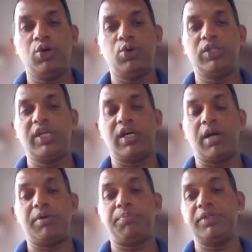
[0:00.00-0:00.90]
or they
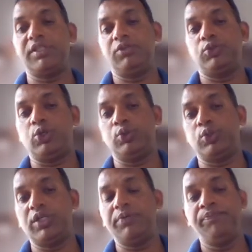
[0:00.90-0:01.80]
come up with new
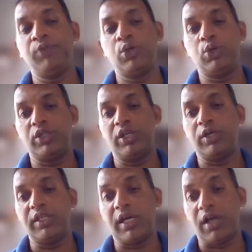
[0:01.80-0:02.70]
solution, or
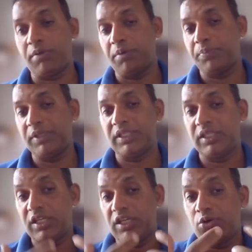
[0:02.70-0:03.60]
they come up with
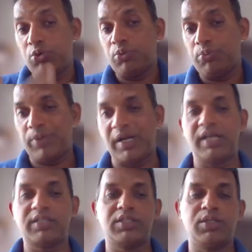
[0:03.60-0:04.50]
new
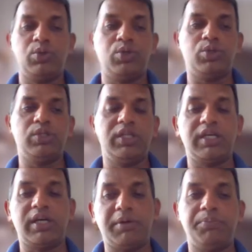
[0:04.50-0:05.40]
products, or they
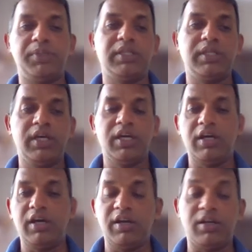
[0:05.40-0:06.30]
come up with
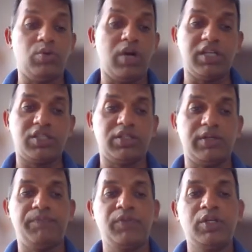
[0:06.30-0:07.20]
a new answer.